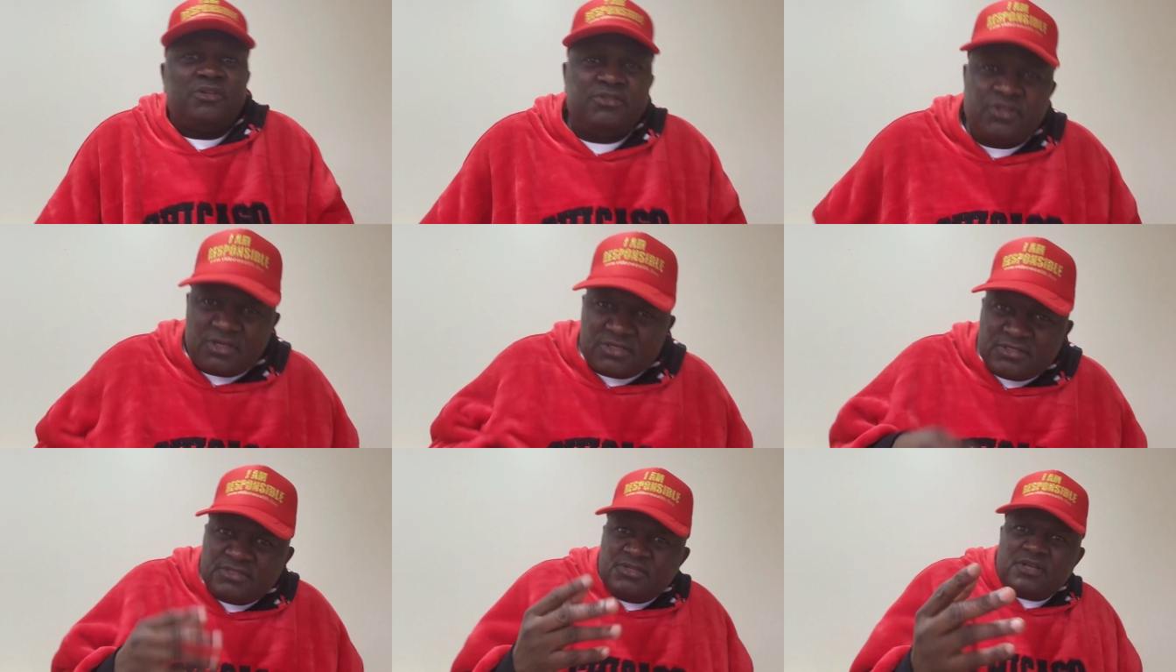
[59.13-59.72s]

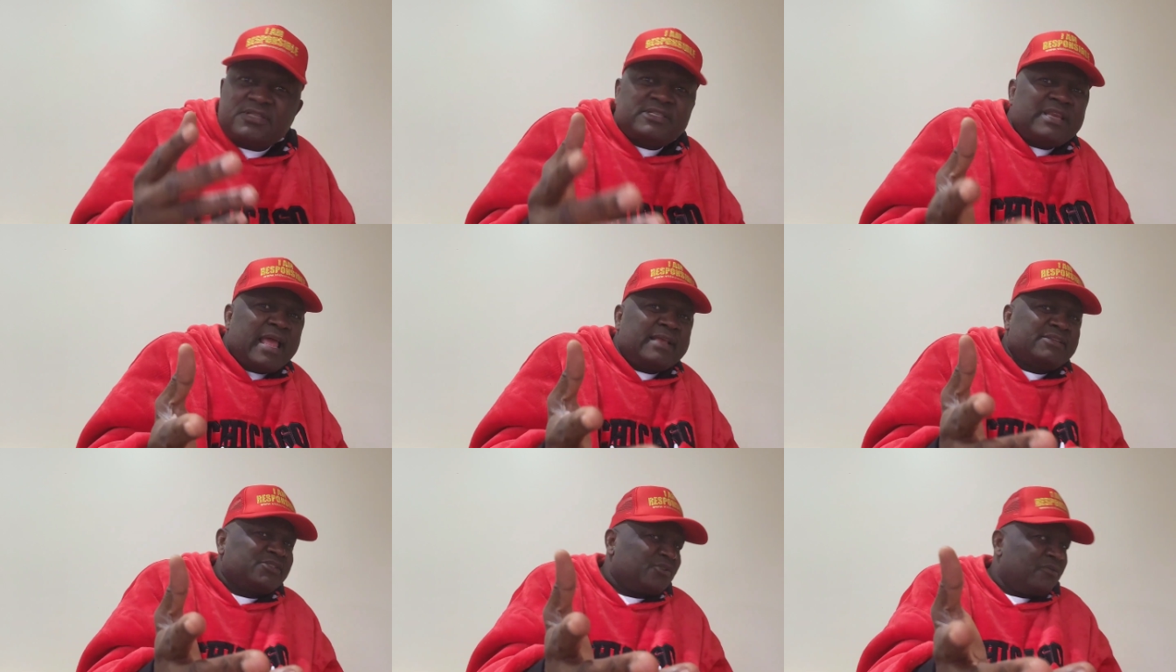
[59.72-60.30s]
just, just
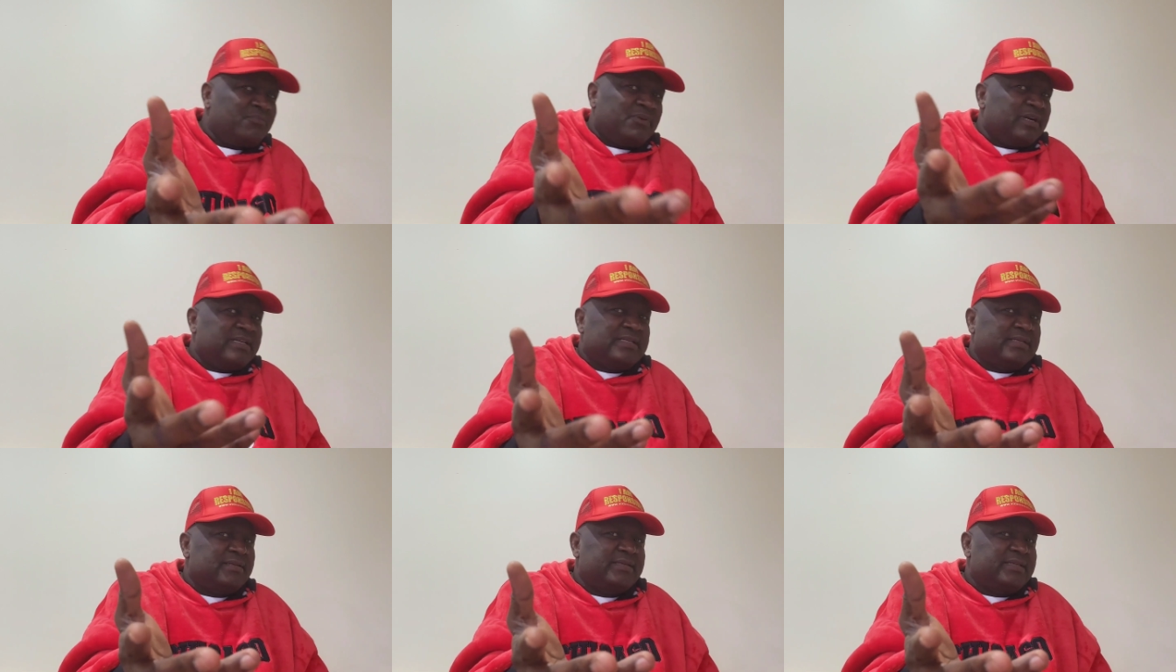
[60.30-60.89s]
like
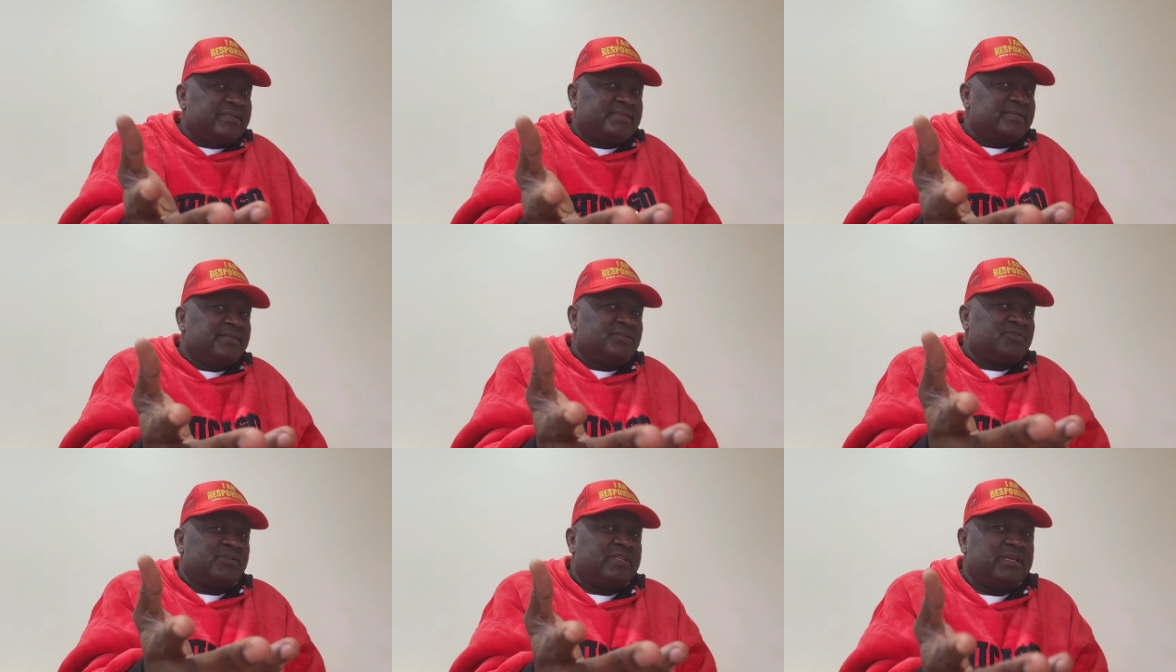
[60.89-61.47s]
somebody
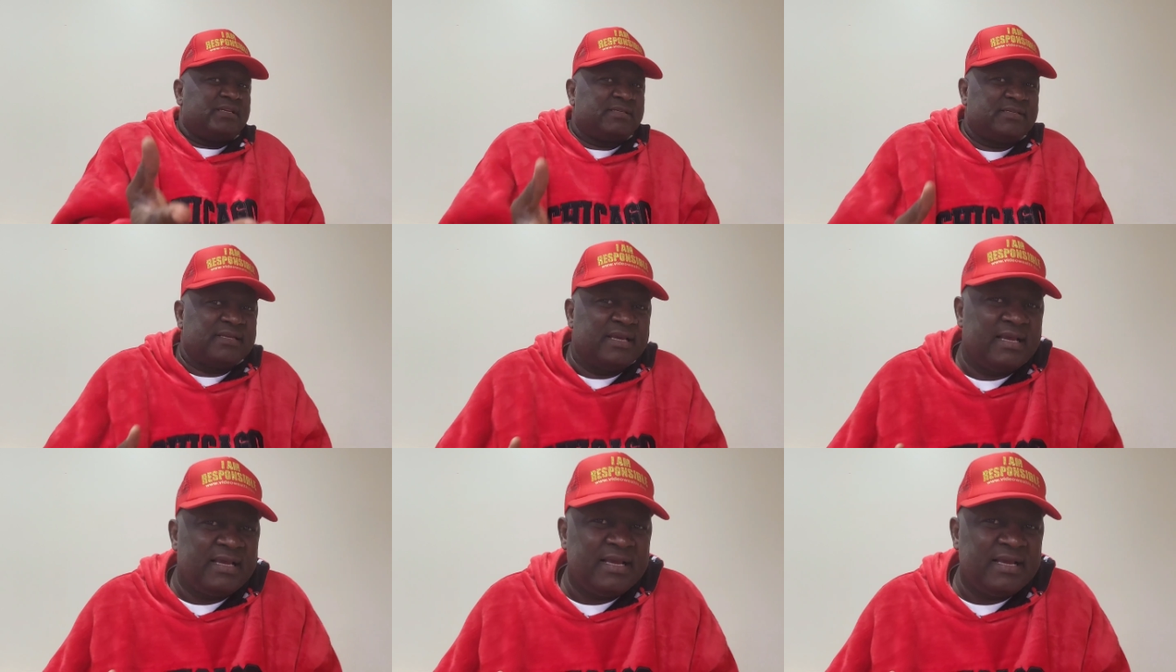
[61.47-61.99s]
listening to this